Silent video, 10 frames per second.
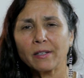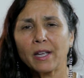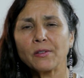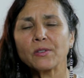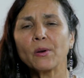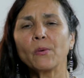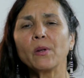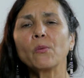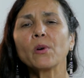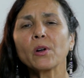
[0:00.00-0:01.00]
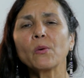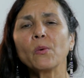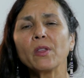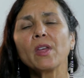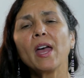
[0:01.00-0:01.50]
And so we work
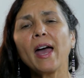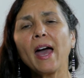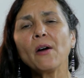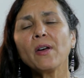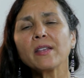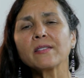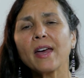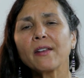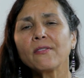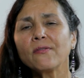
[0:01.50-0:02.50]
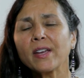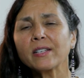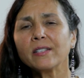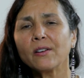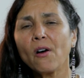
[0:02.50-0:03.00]
with how has that
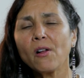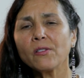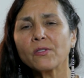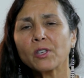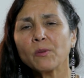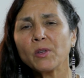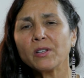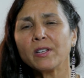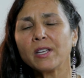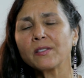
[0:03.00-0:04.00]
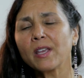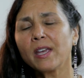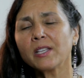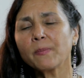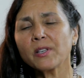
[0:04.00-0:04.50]
affected all of the communities,
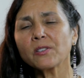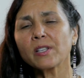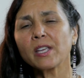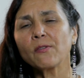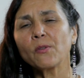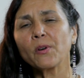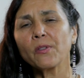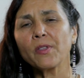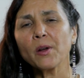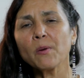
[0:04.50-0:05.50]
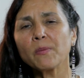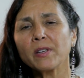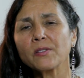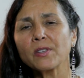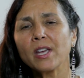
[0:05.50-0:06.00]
especially for
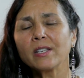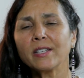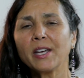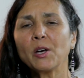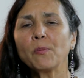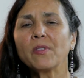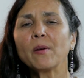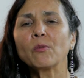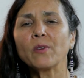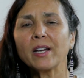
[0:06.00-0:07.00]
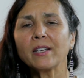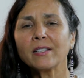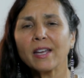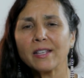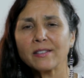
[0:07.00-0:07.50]
therapists, to help them
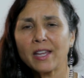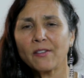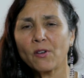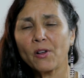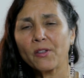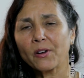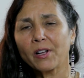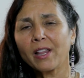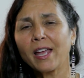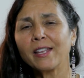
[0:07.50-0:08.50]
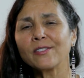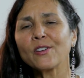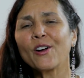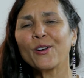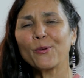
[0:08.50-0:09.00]
recognize that if all their clients
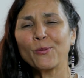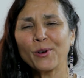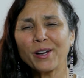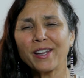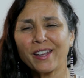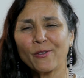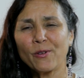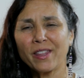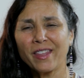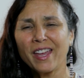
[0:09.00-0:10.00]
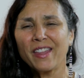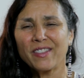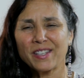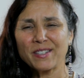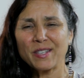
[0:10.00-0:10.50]
are working with
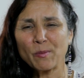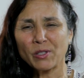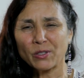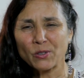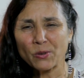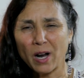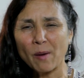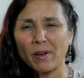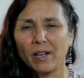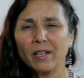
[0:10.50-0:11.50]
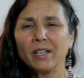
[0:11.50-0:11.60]
this similar trauma,